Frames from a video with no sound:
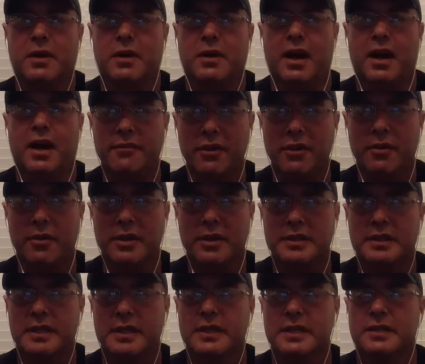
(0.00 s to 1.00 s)
I've
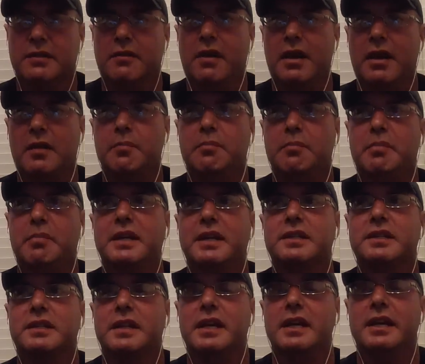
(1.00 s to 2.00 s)
noticed is a lot of big
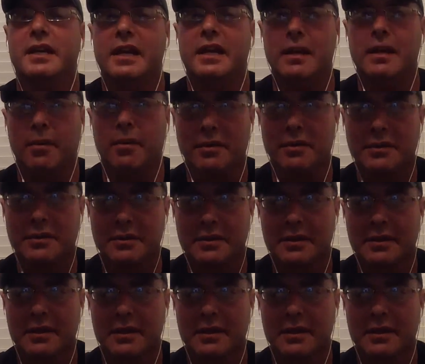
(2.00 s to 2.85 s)
snake keepers.